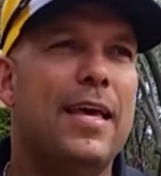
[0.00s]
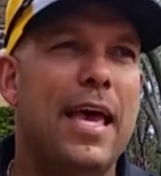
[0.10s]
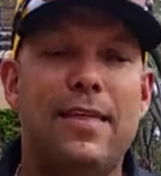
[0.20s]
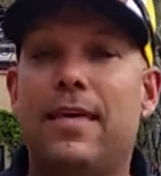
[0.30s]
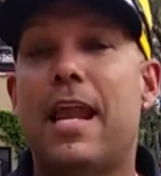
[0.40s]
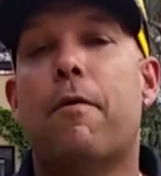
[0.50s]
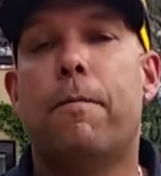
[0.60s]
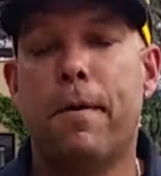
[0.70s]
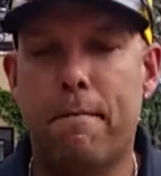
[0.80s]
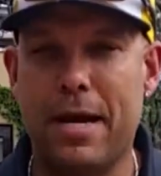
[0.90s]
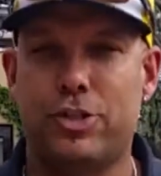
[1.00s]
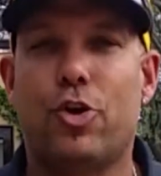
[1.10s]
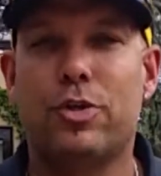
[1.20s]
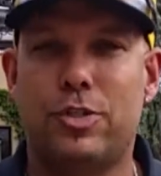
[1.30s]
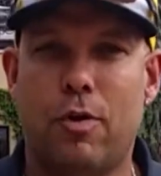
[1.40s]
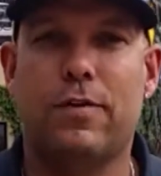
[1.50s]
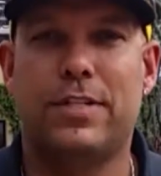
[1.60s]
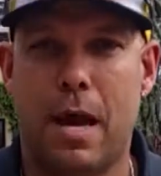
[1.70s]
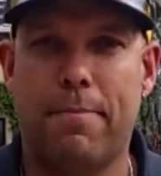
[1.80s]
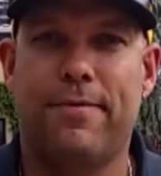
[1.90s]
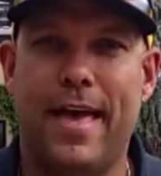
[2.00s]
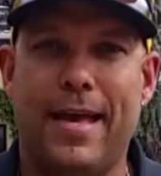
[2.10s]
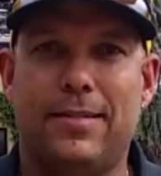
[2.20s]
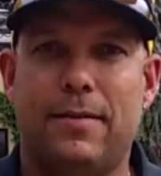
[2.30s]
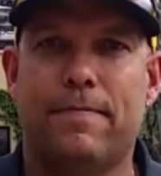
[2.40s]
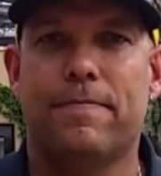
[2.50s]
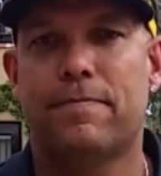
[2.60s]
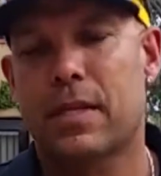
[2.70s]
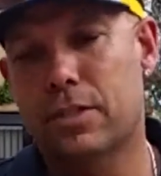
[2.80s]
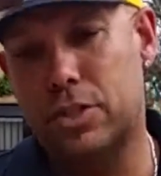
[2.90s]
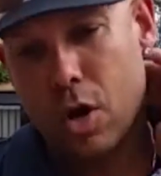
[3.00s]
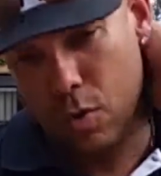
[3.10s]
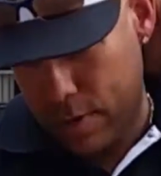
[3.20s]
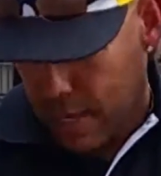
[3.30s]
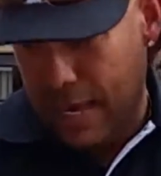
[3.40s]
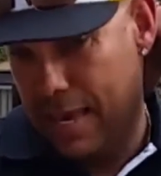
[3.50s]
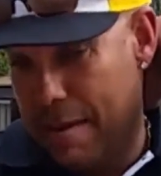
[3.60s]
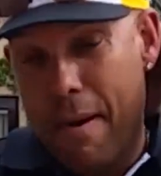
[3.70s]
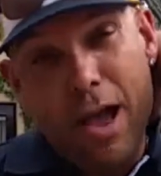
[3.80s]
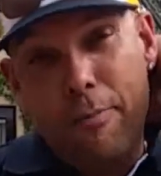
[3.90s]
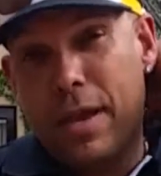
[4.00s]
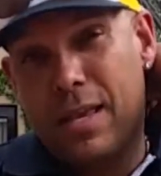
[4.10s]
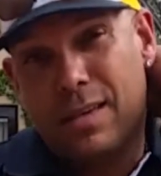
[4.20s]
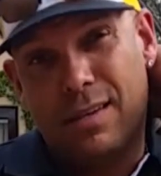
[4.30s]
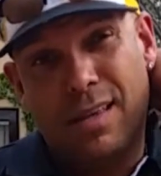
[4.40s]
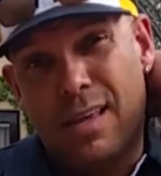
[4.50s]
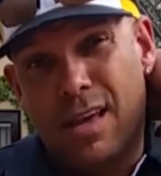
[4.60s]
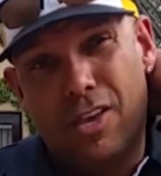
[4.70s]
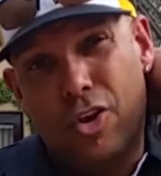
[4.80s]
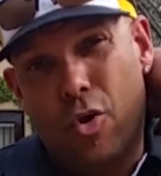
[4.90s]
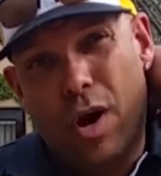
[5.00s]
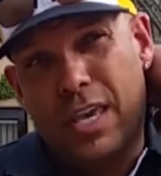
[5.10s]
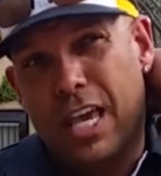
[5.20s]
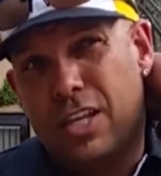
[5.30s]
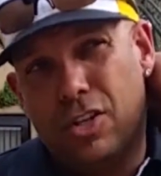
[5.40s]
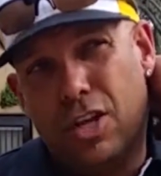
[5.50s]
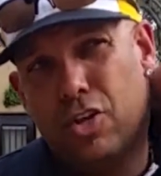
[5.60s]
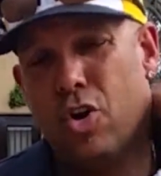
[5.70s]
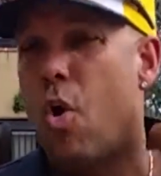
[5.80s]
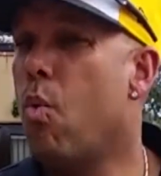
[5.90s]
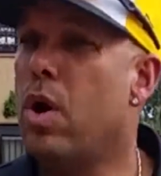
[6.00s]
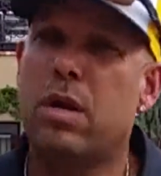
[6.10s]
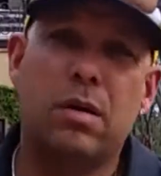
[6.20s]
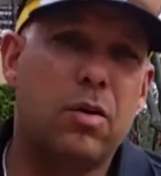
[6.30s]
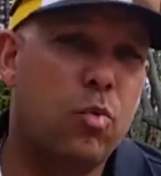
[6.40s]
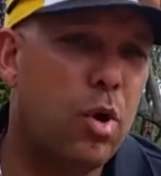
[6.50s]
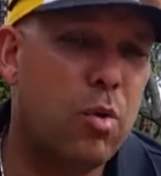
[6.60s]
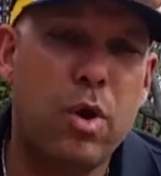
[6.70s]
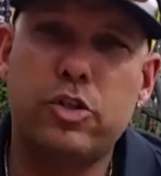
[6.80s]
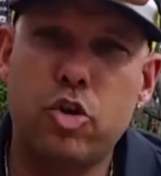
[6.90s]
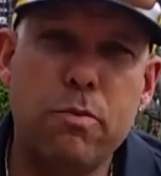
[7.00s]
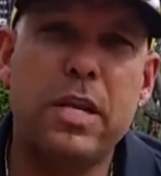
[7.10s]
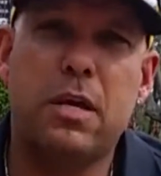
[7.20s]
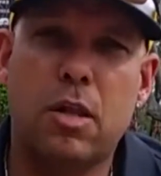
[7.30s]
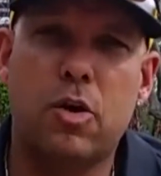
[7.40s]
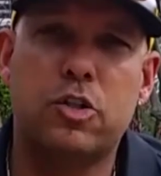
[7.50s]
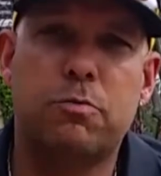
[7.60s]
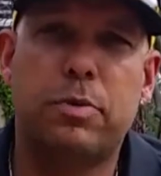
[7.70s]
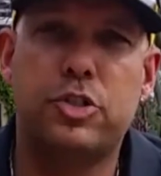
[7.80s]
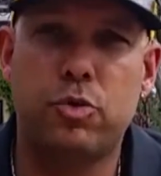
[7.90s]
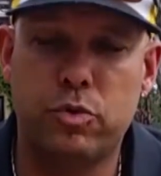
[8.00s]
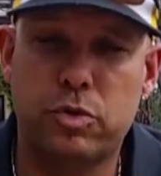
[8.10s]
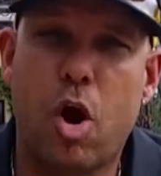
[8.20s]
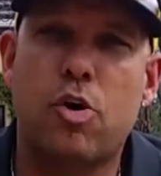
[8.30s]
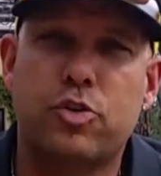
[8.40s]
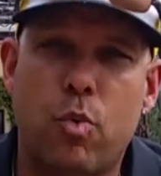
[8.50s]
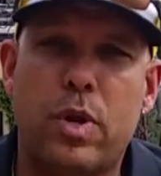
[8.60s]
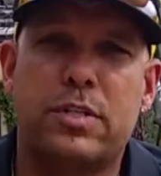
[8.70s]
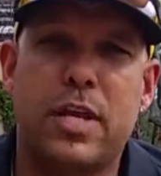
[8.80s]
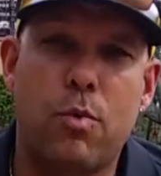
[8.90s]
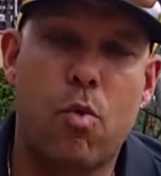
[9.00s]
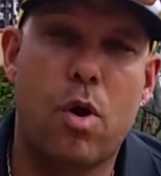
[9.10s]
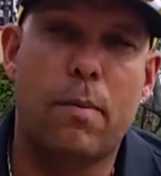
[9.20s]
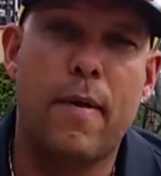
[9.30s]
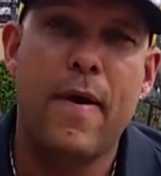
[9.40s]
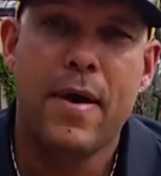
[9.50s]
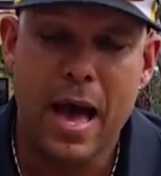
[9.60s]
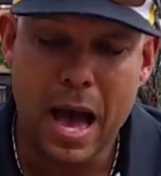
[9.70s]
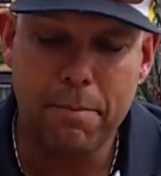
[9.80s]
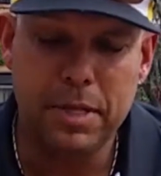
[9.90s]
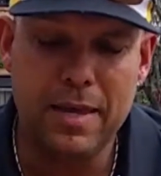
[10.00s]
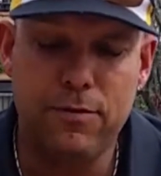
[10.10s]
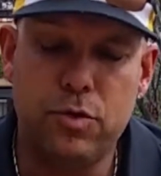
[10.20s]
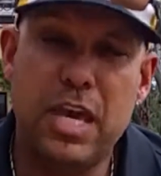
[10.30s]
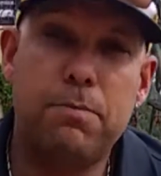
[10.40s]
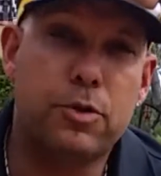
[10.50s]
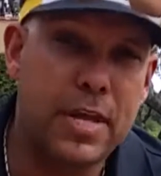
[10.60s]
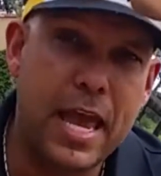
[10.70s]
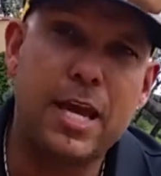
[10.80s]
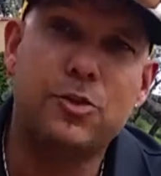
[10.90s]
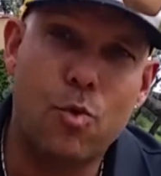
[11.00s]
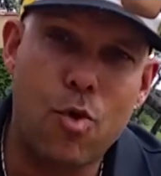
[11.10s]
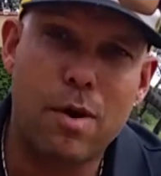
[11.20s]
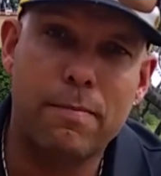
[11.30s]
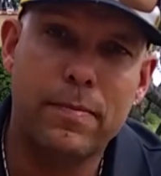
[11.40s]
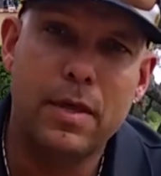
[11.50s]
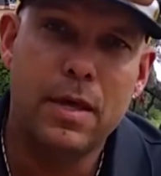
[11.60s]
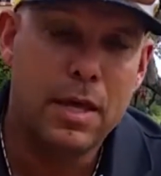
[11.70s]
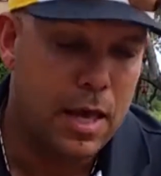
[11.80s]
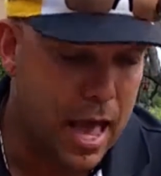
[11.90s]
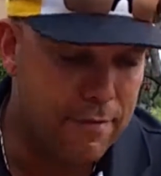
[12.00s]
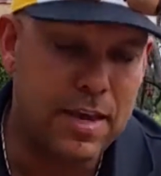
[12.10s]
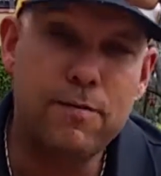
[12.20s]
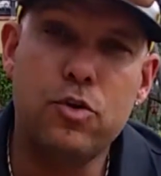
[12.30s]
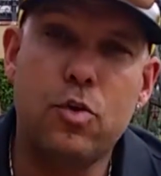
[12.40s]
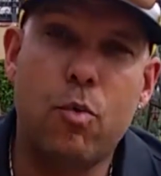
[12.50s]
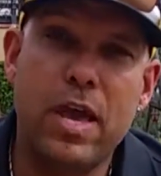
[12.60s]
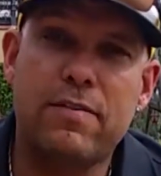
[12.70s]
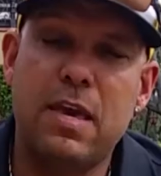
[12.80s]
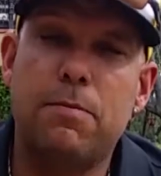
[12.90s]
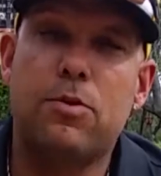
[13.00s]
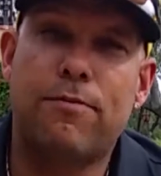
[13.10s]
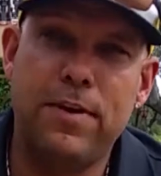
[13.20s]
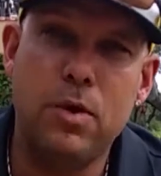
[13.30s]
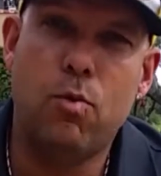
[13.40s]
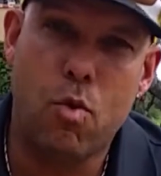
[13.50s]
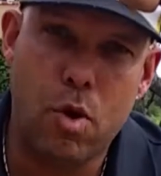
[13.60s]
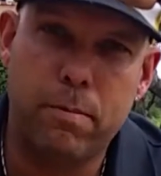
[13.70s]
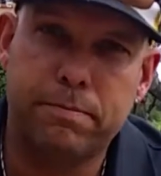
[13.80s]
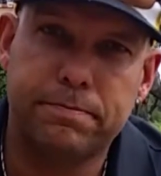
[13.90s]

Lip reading: And then I would put my jersey over top of that. So in my opinion, you know, again, you don't want to wear too many clothes, but you also want to stay warm. I believe you keep those hands warm. I've given you a way of keeping your feet warm.